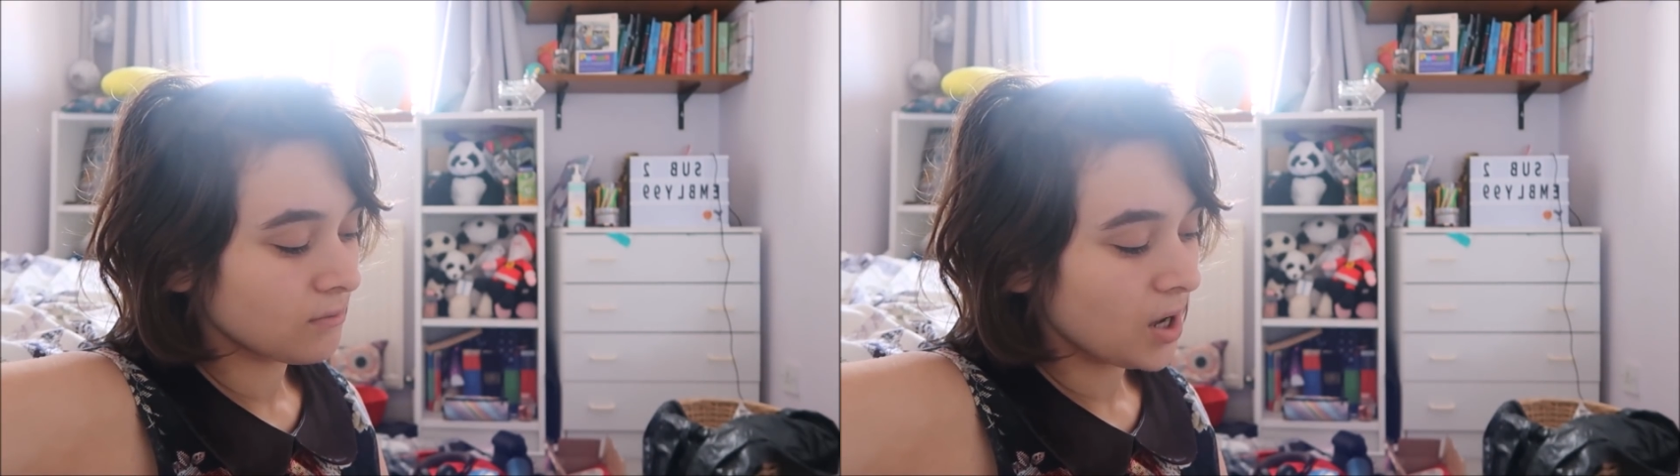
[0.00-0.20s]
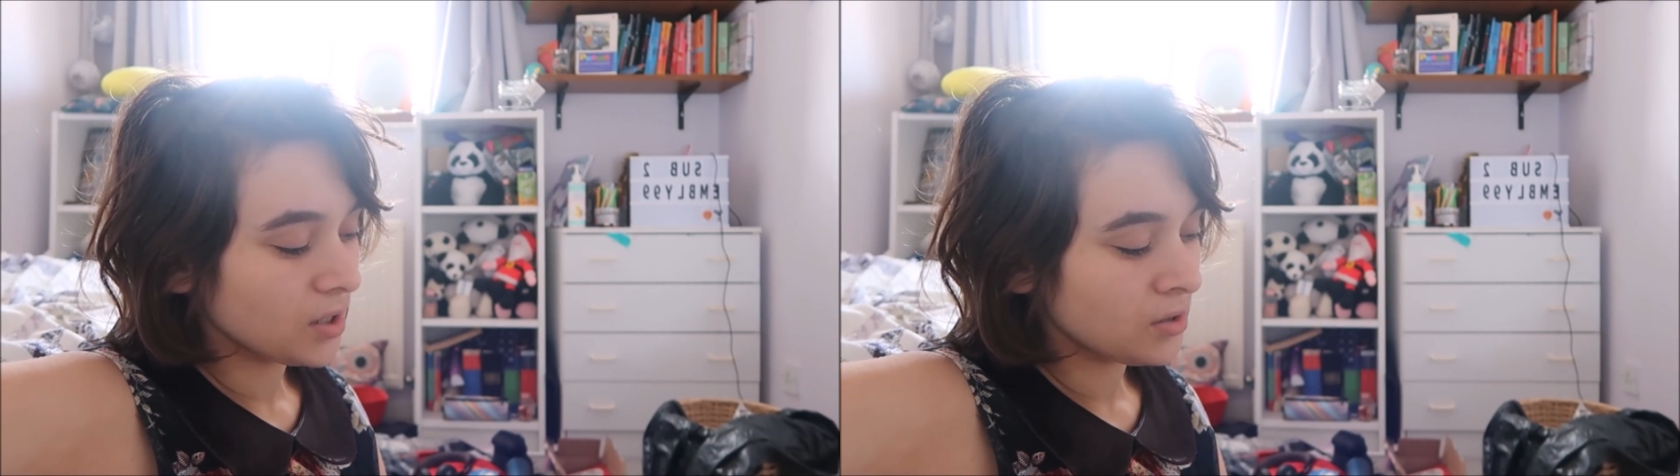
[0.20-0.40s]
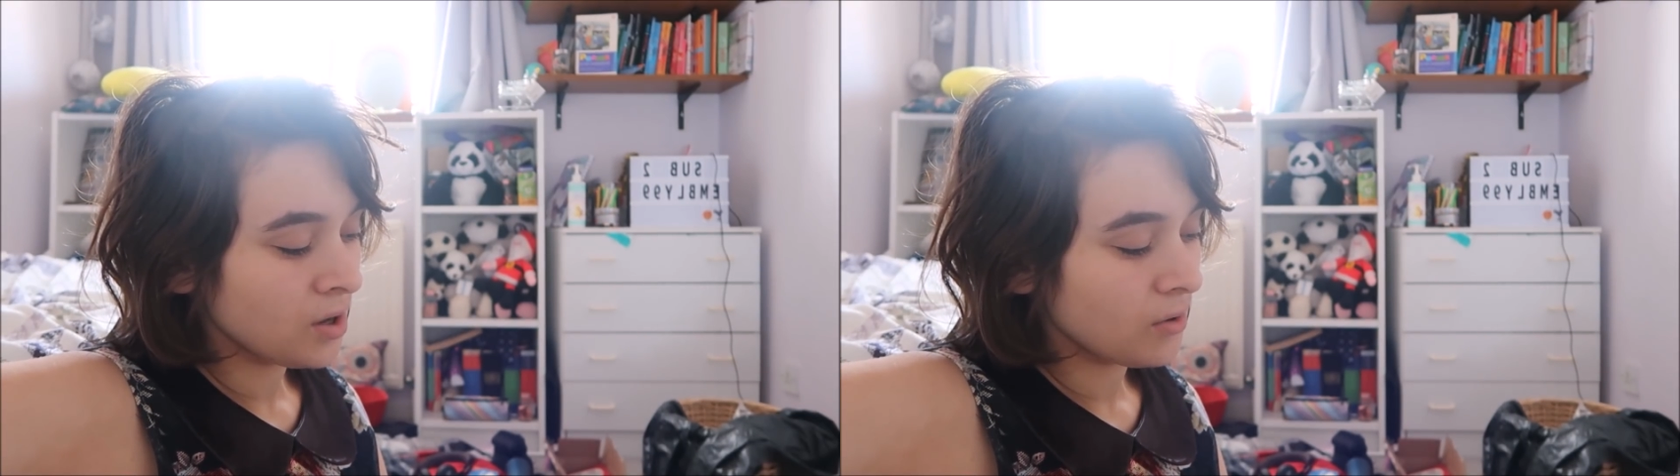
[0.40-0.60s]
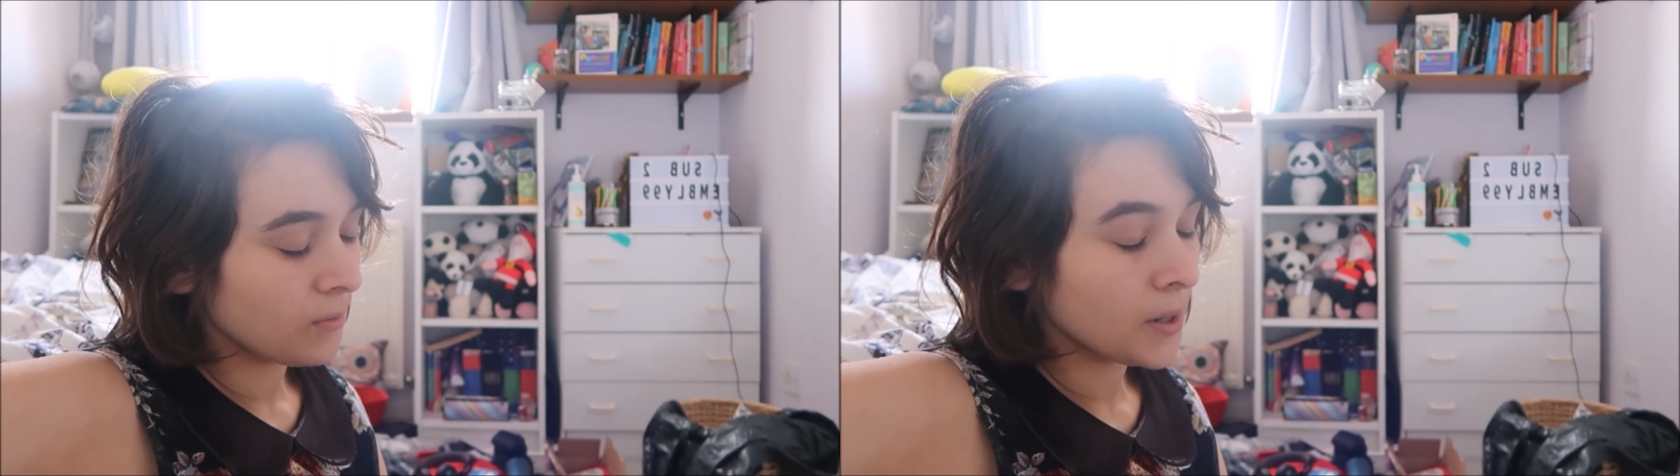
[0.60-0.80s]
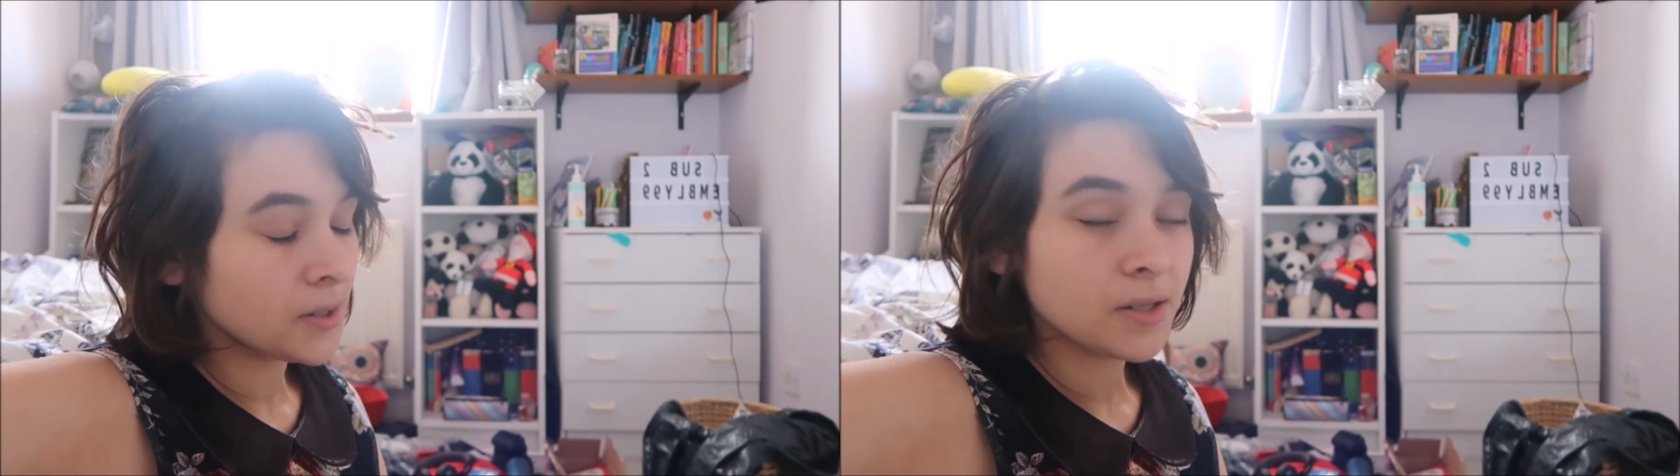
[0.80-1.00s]
I don't know,
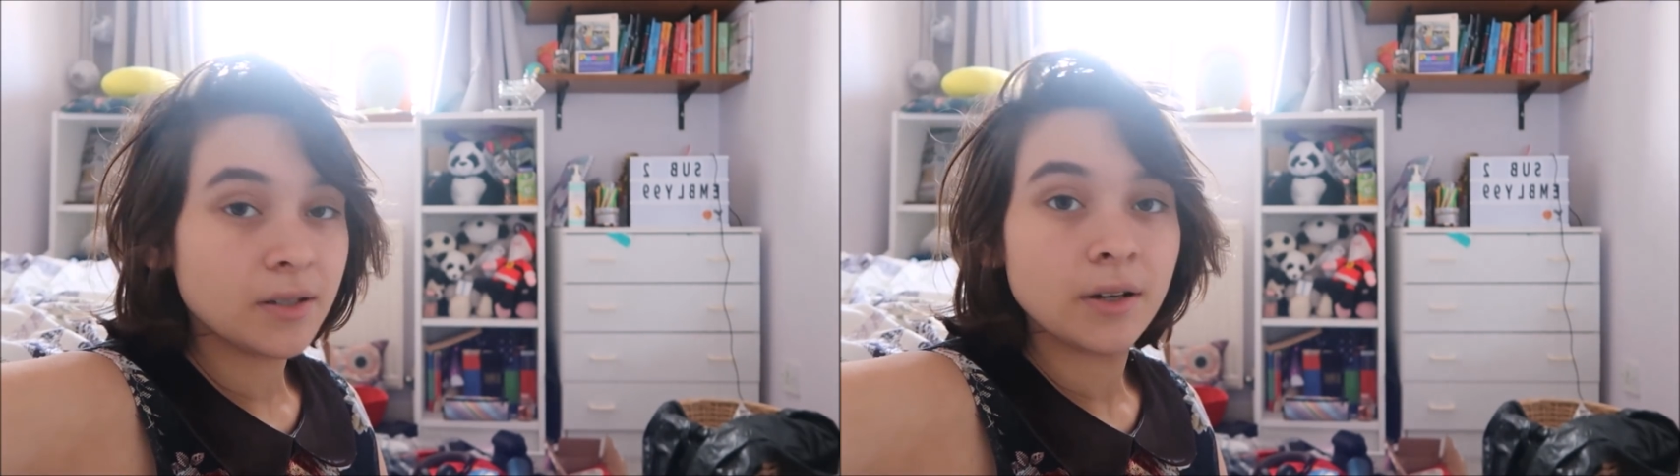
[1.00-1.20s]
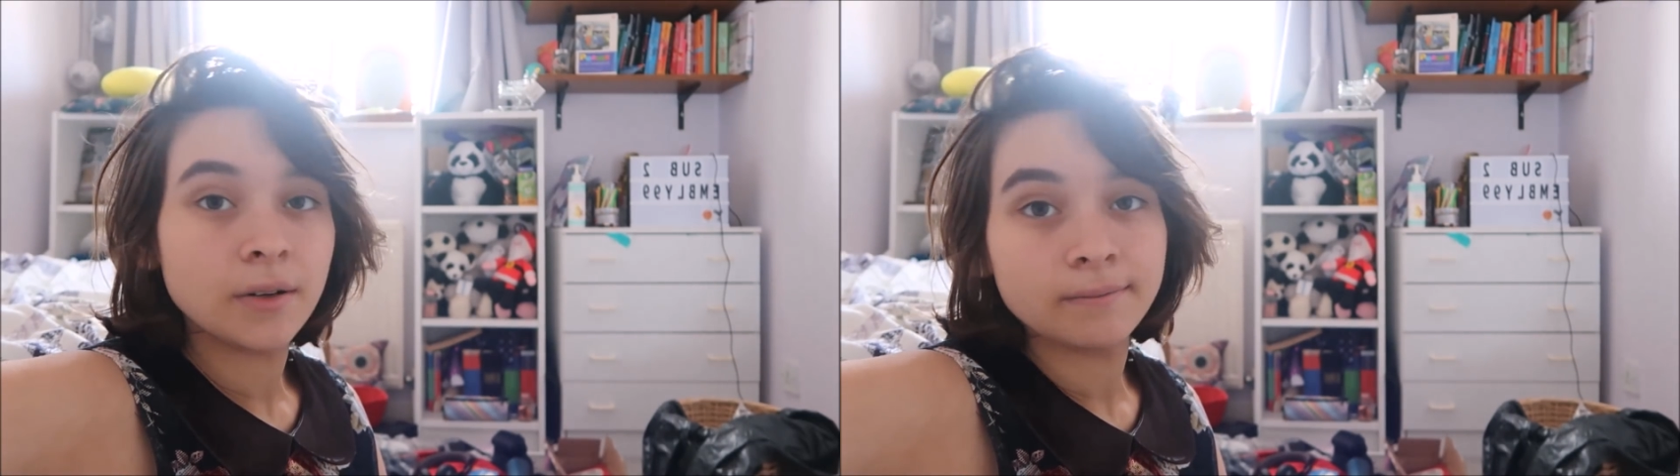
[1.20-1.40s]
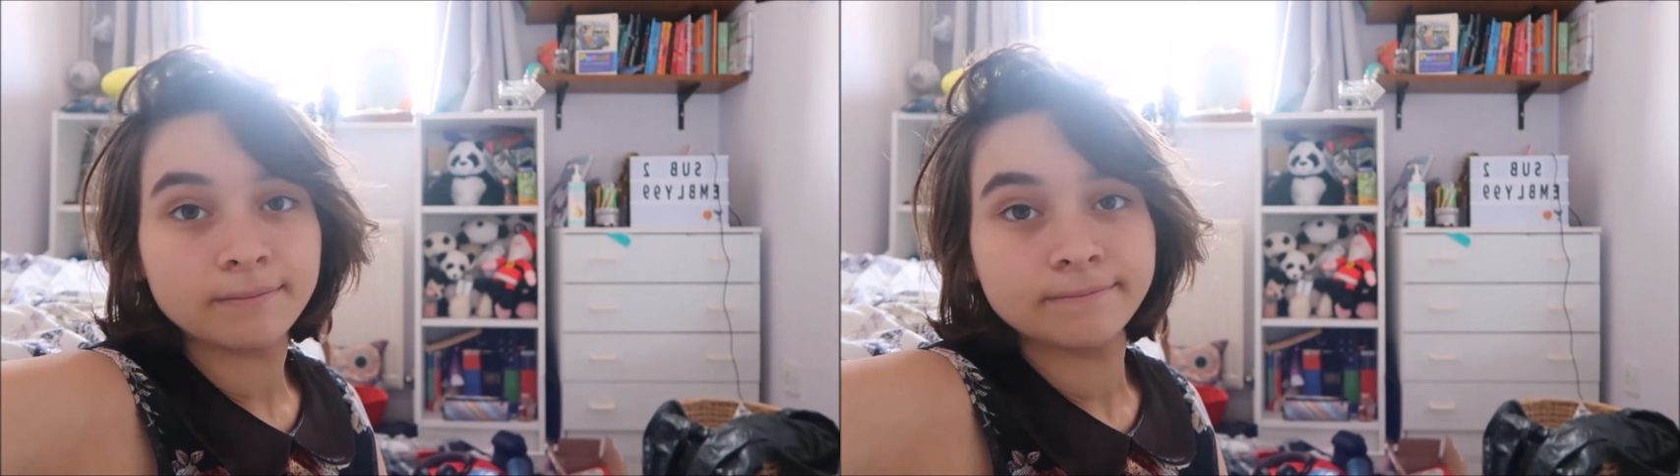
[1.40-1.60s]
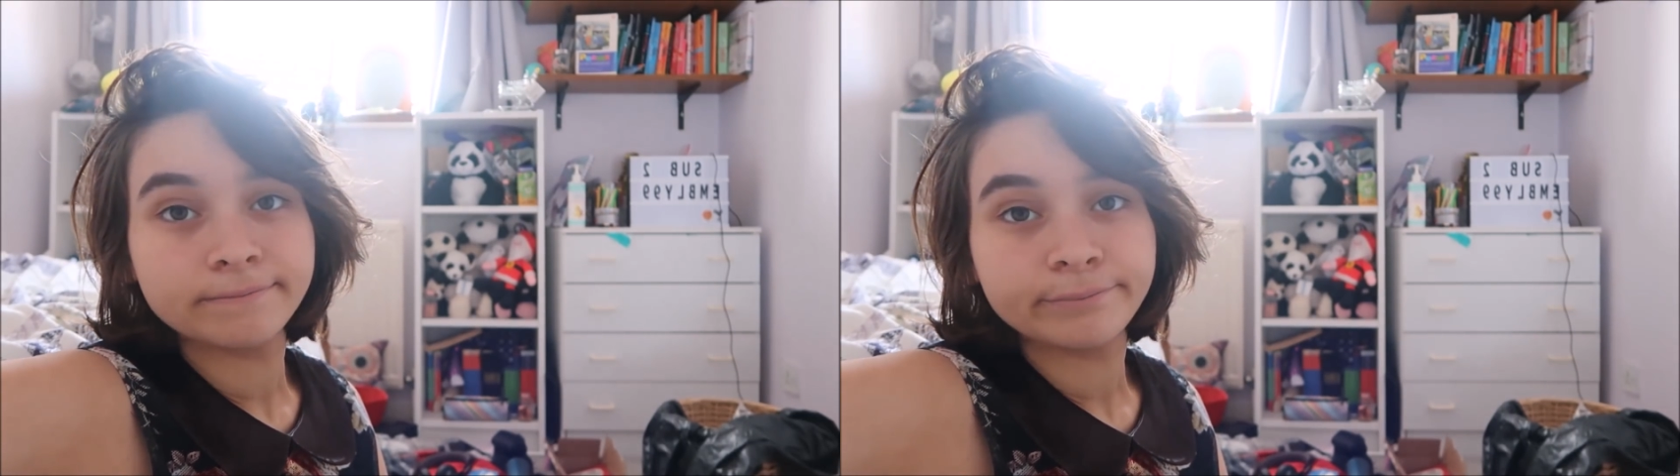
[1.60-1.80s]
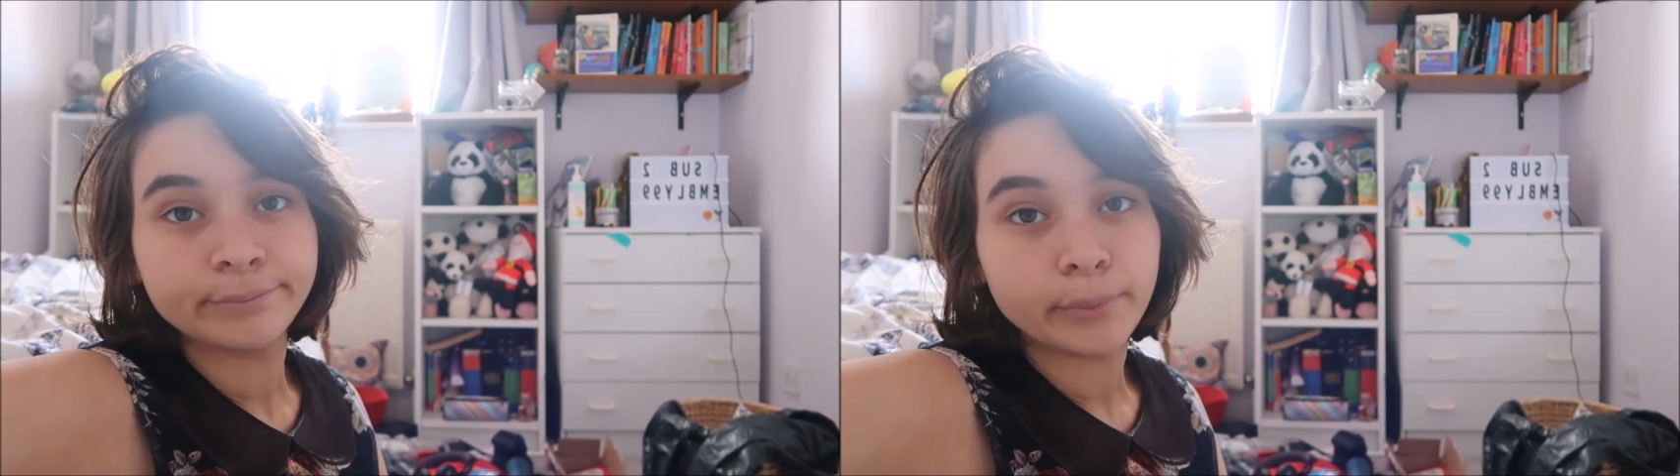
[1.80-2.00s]
I just don't.
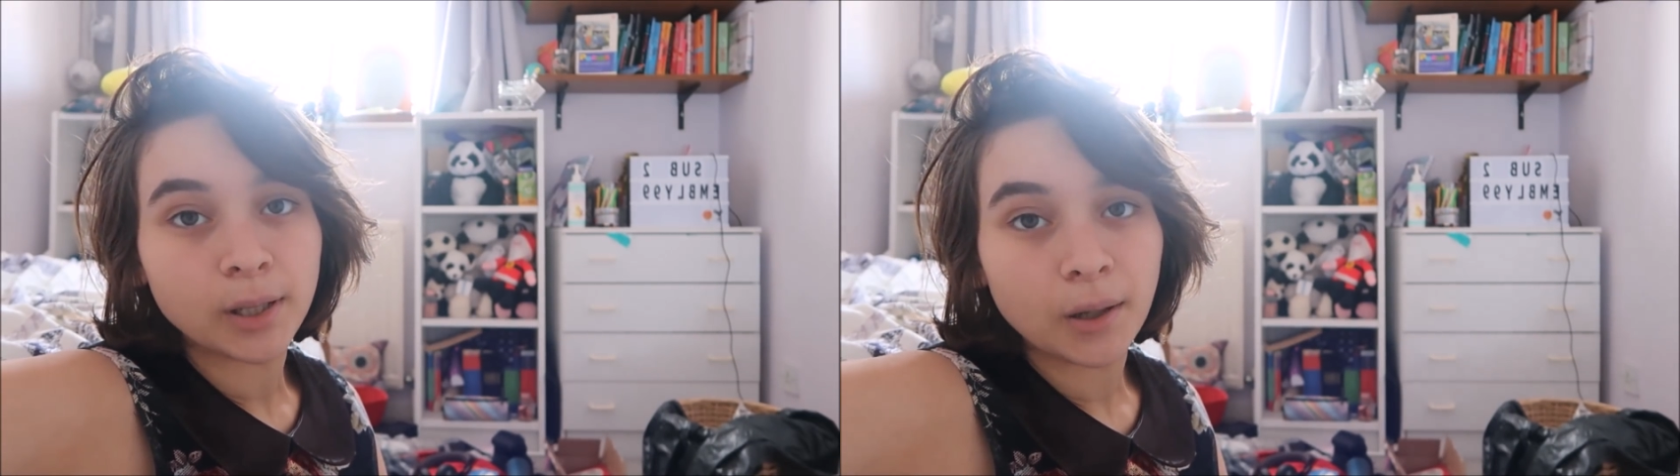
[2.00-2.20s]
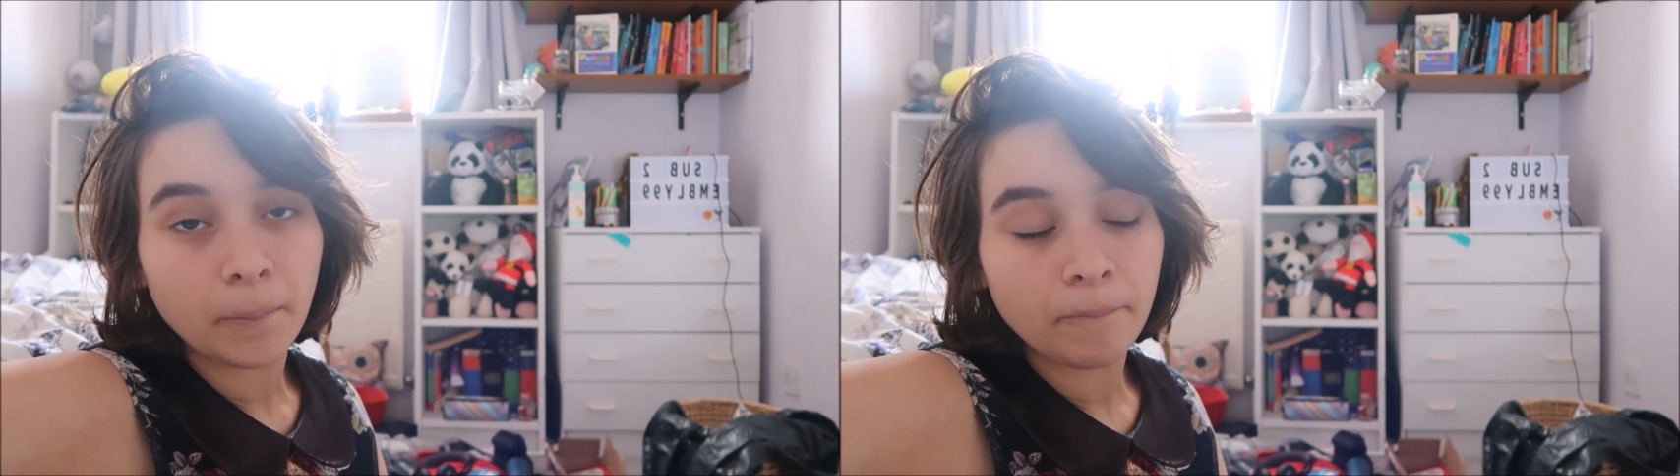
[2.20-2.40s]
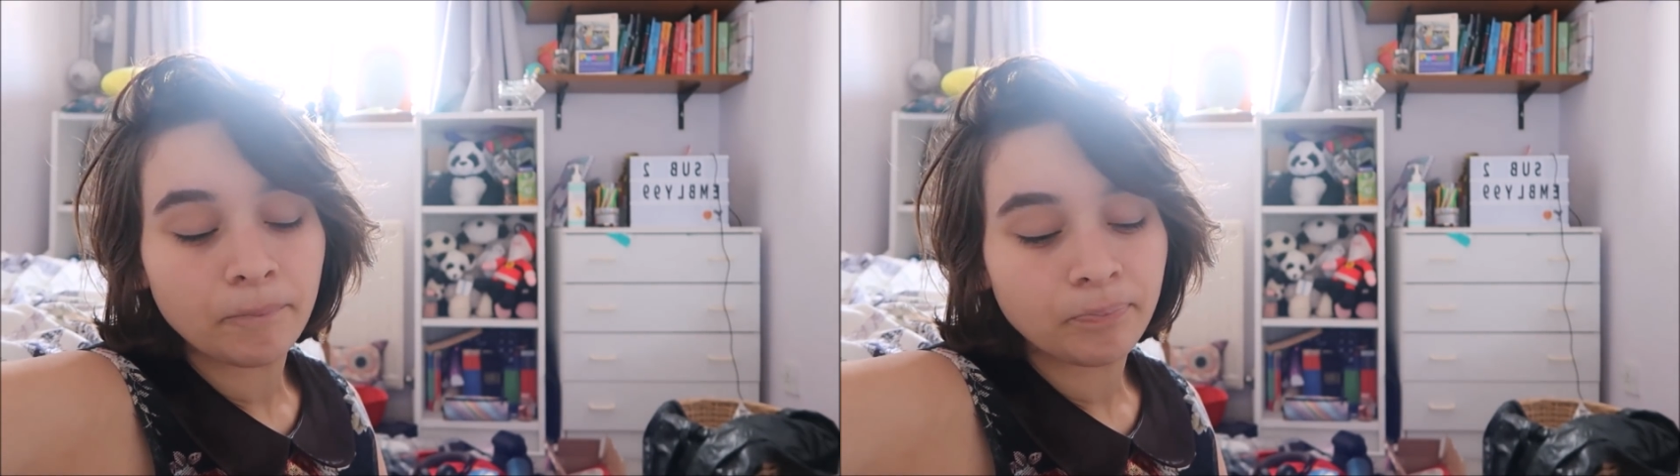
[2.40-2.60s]
But